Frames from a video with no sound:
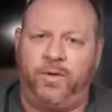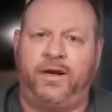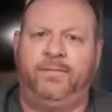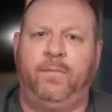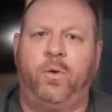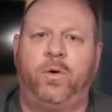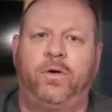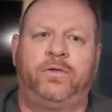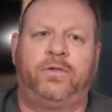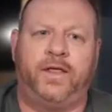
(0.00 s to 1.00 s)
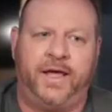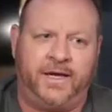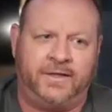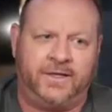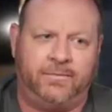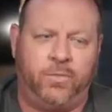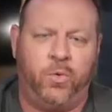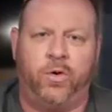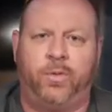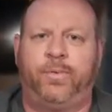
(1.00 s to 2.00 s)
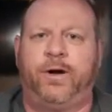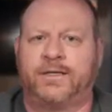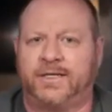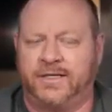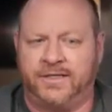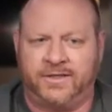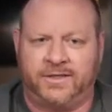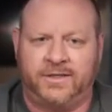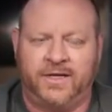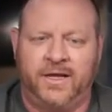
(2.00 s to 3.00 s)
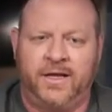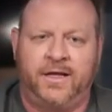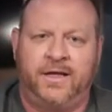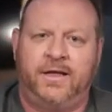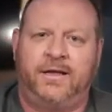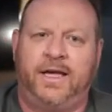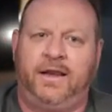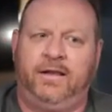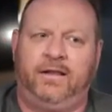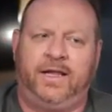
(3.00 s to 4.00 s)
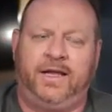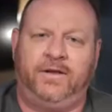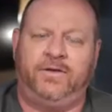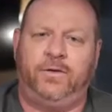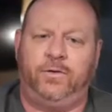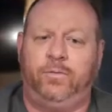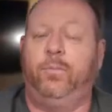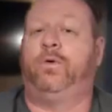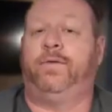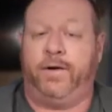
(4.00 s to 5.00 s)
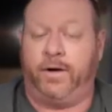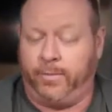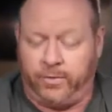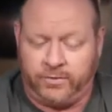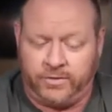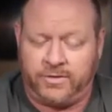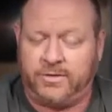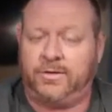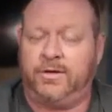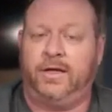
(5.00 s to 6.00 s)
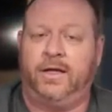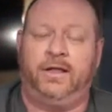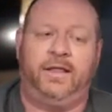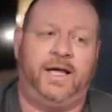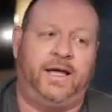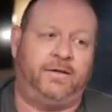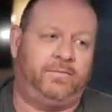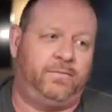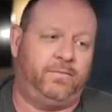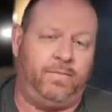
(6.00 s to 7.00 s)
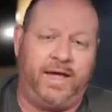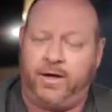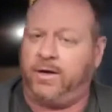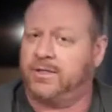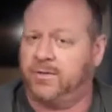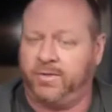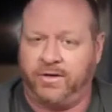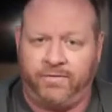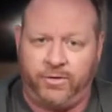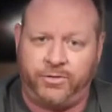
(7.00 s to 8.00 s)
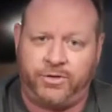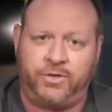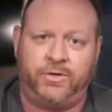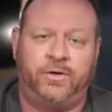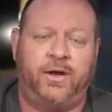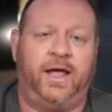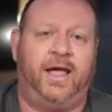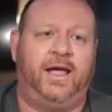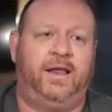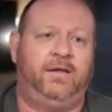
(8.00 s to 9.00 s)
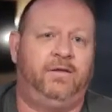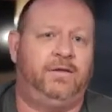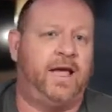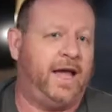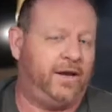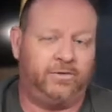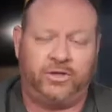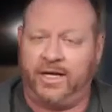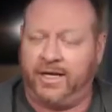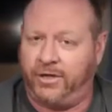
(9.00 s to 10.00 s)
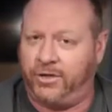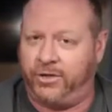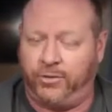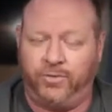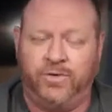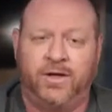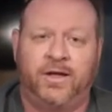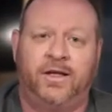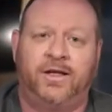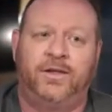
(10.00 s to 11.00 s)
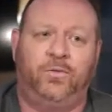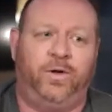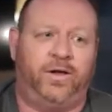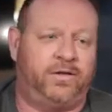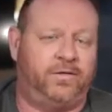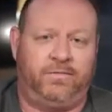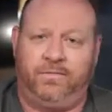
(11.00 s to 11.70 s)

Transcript: and more things and more processes can lead to more variables that may cause some confusion, and diagnosing an issue with